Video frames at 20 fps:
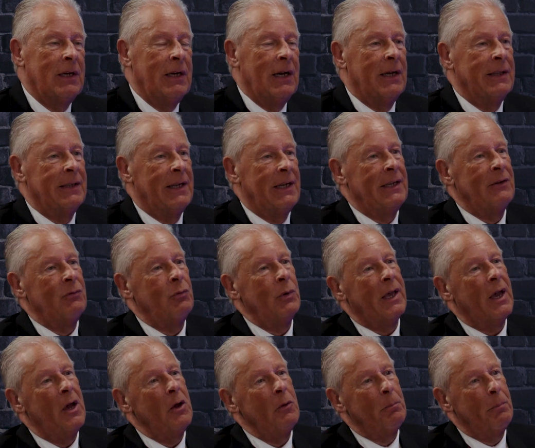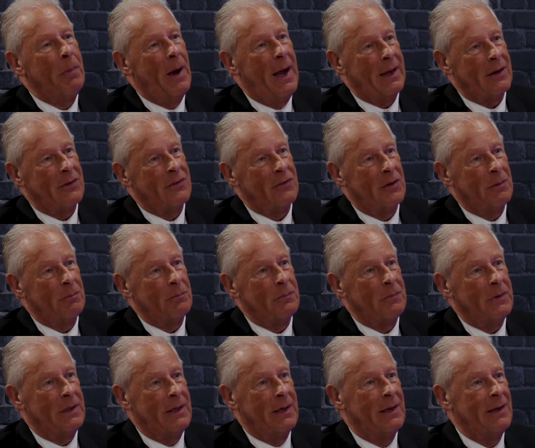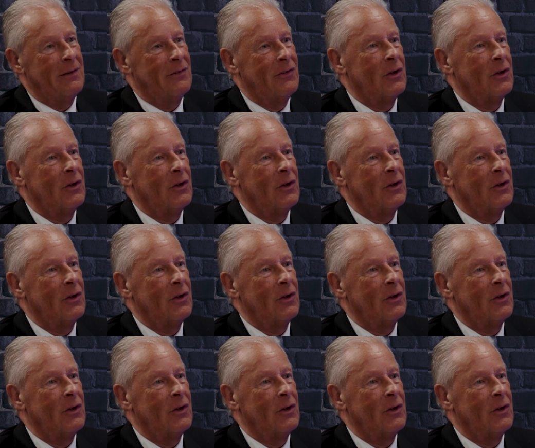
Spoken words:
And then if we go back some years,